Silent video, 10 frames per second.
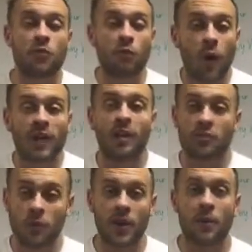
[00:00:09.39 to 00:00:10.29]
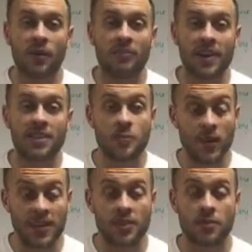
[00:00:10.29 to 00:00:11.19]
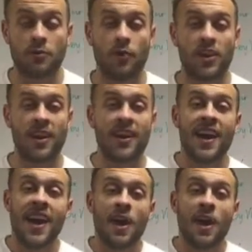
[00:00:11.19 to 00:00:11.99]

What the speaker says: of one of 21 videos that we're going to do for you.